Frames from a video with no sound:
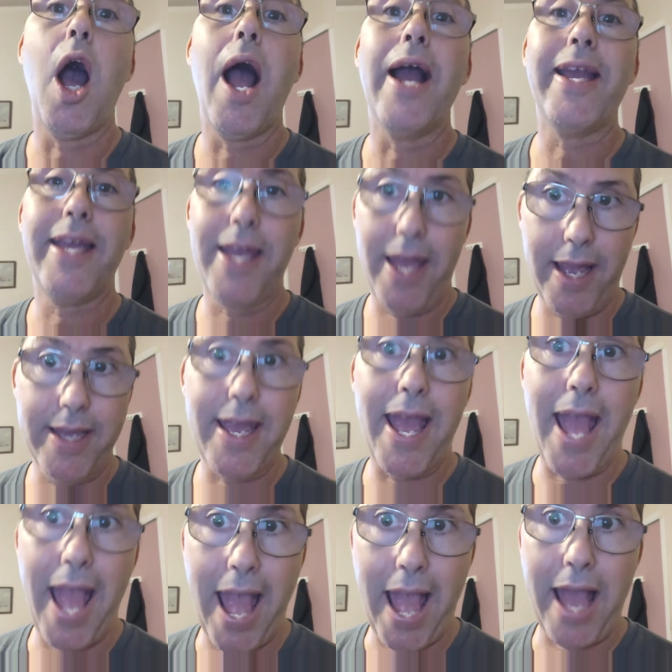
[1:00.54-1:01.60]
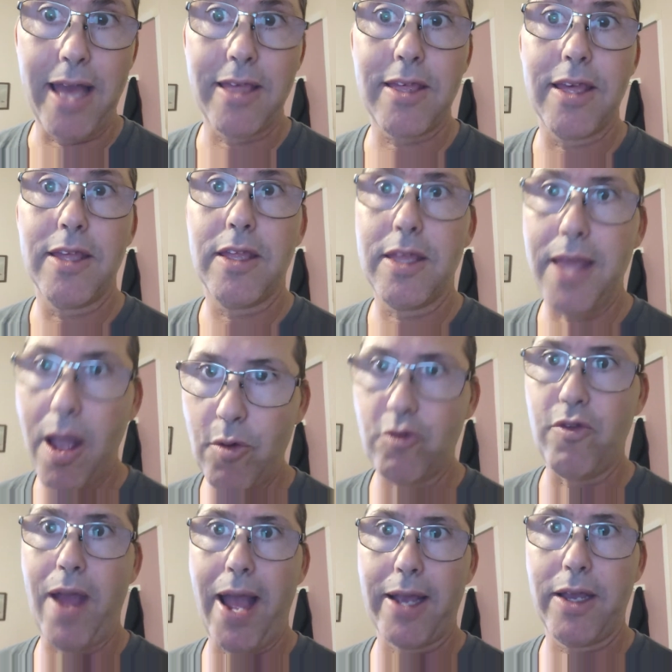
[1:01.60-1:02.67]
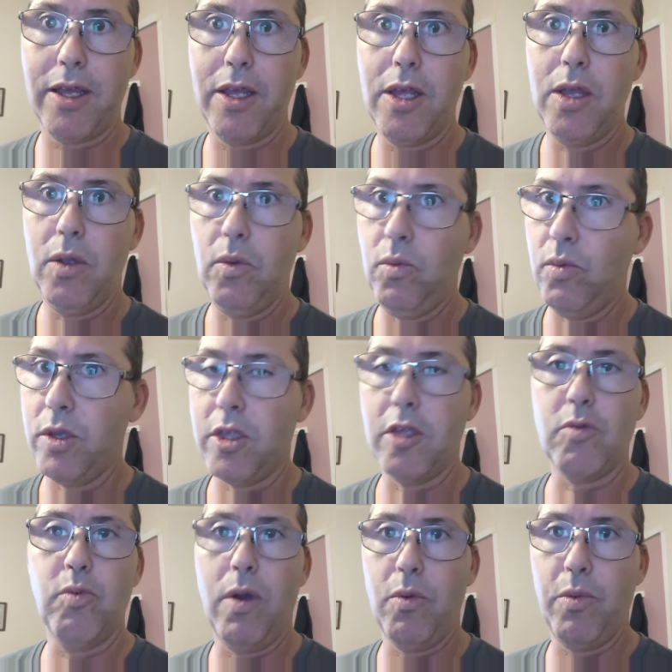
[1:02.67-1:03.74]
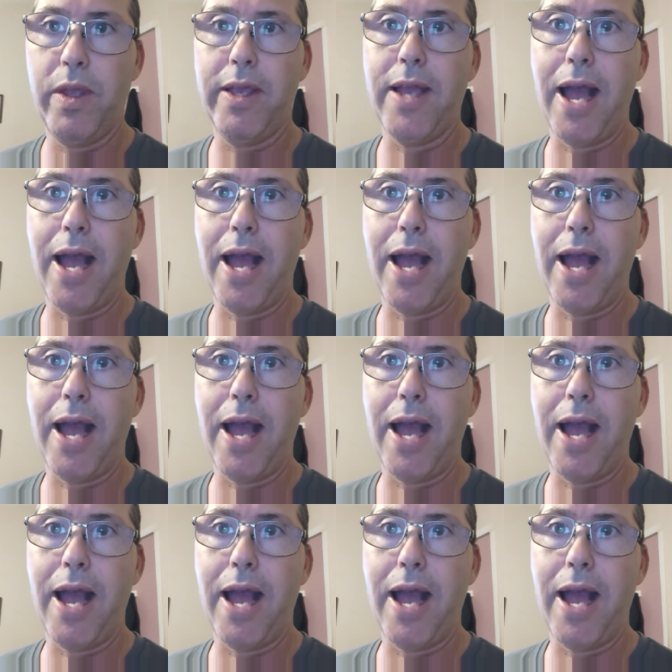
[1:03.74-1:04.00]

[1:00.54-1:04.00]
a kick-ass soundtrack, which is what we